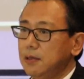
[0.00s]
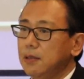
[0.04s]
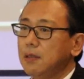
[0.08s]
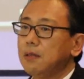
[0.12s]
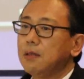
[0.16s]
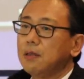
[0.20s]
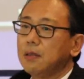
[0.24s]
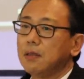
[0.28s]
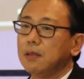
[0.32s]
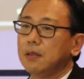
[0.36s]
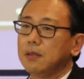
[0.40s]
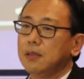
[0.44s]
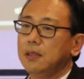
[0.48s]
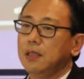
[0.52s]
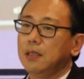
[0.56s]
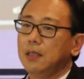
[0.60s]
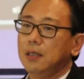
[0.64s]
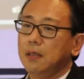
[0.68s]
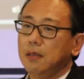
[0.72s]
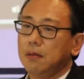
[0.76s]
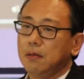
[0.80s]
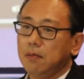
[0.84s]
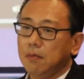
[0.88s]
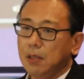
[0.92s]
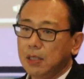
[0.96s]
So
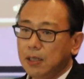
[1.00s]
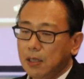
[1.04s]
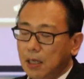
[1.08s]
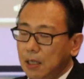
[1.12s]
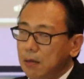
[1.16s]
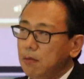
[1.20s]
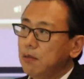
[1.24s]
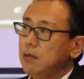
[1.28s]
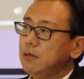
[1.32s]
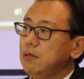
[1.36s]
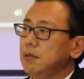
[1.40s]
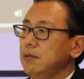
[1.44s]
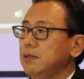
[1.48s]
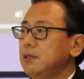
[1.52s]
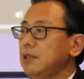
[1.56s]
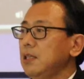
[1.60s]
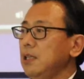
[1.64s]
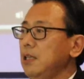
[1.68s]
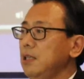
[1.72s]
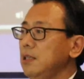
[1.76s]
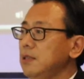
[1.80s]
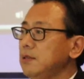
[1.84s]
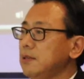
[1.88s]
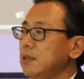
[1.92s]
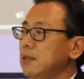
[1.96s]
the, what I want to
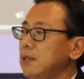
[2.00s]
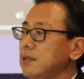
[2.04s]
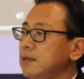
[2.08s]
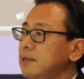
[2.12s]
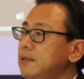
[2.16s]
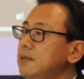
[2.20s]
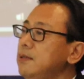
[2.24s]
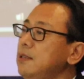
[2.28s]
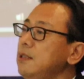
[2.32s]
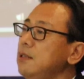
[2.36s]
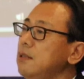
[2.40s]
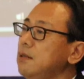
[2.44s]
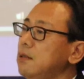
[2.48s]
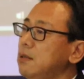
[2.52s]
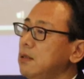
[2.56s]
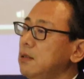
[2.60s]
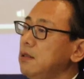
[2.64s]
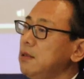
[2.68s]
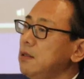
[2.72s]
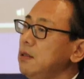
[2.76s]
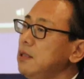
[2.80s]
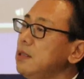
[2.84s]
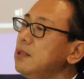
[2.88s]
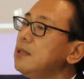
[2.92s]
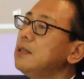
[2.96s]
say is uh,
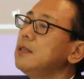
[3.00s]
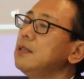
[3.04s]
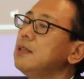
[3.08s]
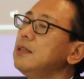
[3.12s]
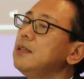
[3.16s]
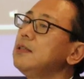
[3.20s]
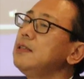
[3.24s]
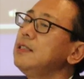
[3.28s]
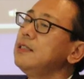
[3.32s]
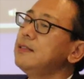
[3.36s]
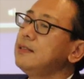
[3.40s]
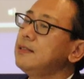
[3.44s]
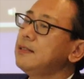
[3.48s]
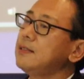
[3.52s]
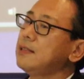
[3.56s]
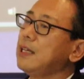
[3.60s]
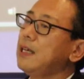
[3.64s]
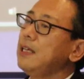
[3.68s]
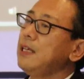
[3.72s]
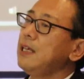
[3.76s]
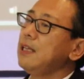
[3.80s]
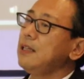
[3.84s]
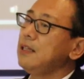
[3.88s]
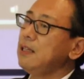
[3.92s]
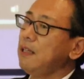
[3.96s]
still this
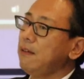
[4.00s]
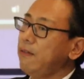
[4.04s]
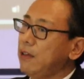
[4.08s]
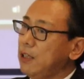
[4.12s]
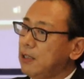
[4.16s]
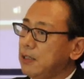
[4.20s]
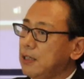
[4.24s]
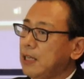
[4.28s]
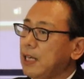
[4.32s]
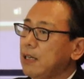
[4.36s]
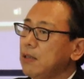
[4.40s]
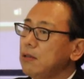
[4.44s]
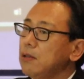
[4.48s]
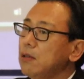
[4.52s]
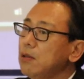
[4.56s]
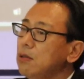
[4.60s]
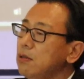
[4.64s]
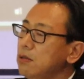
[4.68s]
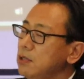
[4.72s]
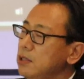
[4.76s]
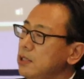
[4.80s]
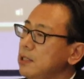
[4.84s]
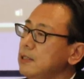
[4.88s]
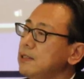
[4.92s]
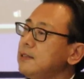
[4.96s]
scientific
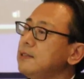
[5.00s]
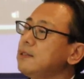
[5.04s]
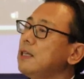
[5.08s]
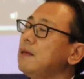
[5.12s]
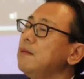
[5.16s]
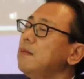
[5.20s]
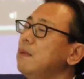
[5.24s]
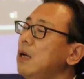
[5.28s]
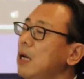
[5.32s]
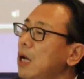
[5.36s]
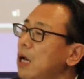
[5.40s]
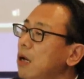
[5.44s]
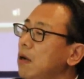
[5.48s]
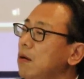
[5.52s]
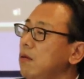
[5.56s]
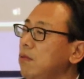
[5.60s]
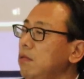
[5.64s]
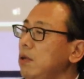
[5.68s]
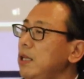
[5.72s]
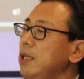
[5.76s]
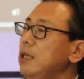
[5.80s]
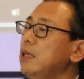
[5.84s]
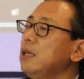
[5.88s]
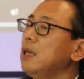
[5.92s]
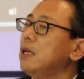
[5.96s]
technology
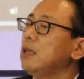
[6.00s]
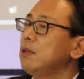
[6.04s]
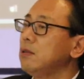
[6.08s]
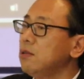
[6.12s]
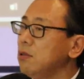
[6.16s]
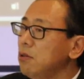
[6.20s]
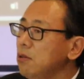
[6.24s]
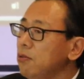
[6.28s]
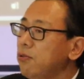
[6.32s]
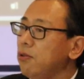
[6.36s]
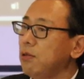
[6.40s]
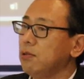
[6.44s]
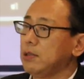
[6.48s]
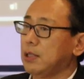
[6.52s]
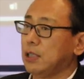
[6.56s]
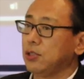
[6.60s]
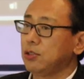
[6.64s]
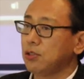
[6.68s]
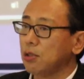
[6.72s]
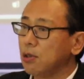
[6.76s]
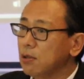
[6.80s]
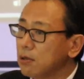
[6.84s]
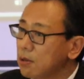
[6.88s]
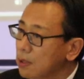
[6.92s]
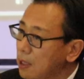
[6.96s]
somehow we can do for the
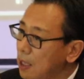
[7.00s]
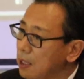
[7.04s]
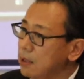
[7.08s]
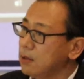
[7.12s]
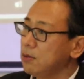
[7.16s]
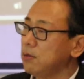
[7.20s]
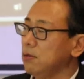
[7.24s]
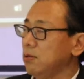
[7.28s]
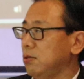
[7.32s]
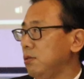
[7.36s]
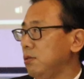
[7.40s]
shortcut